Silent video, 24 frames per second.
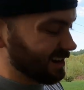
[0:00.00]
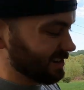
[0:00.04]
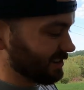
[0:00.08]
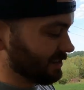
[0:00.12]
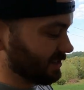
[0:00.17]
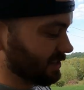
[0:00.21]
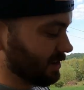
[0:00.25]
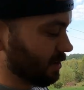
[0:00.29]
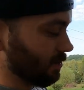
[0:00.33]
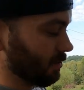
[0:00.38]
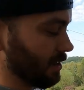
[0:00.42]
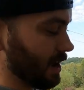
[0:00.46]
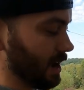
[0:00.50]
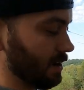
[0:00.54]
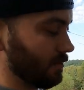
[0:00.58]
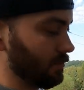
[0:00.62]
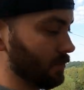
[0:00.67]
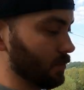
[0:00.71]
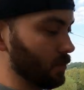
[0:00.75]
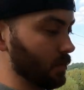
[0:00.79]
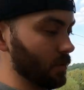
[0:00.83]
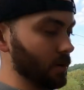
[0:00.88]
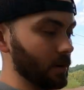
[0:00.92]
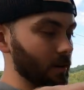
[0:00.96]
I just don't like
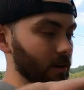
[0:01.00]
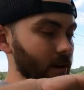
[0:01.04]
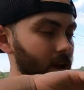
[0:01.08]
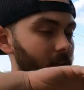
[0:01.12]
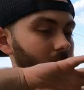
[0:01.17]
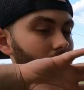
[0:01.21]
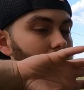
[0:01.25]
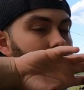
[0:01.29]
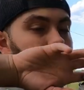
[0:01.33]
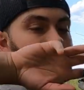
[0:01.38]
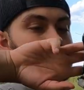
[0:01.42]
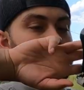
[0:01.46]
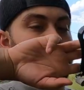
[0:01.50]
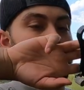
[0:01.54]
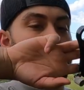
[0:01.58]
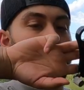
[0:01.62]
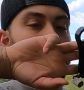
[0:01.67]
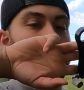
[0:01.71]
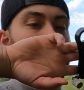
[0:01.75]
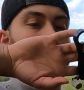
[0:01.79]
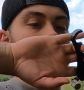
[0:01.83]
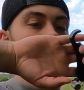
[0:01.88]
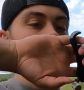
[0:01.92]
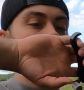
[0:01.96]
4. It kind of makes
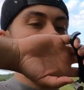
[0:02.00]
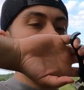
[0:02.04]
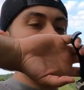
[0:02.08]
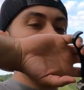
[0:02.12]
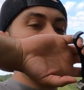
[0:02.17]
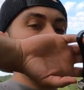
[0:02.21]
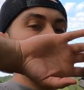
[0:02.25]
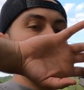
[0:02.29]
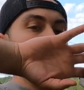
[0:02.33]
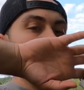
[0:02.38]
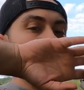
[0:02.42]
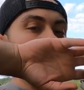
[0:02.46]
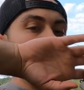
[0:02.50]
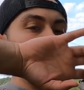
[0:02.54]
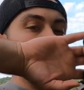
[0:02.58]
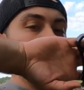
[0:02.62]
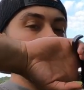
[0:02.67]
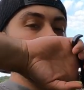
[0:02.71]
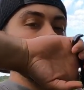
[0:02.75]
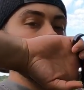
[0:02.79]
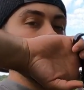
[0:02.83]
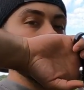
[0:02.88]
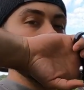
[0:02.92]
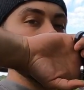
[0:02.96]
my
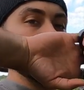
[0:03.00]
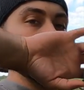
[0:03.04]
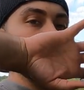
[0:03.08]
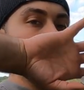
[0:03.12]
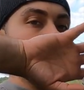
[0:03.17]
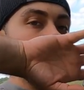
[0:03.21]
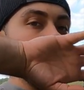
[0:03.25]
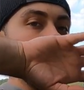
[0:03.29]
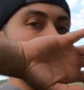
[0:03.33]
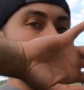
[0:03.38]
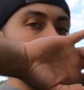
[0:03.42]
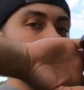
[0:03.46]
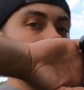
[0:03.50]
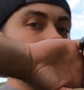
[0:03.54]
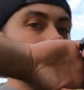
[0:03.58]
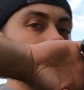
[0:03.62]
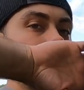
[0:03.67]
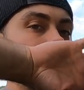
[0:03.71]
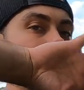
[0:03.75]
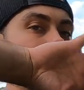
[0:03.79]
forearm pull up too high.